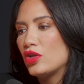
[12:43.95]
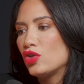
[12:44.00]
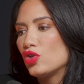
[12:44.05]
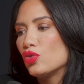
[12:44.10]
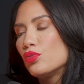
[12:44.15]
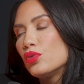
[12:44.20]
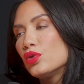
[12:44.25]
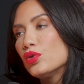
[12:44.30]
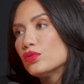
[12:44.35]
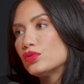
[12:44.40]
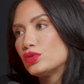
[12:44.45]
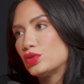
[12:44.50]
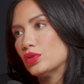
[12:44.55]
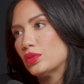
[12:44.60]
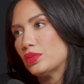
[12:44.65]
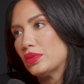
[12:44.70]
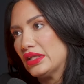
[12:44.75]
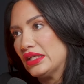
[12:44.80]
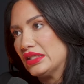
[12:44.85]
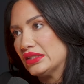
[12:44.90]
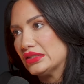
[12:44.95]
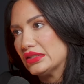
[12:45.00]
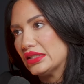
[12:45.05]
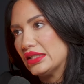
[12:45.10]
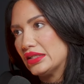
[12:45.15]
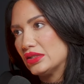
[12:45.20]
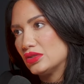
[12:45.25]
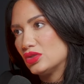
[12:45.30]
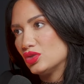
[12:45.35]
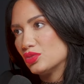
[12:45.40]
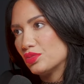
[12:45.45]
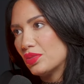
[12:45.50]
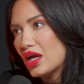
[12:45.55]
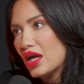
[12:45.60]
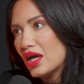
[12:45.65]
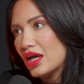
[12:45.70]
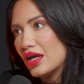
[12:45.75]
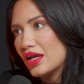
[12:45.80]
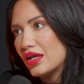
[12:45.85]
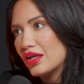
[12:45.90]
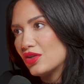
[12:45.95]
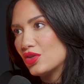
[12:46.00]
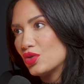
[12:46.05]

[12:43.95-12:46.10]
you move to a place like Dubai,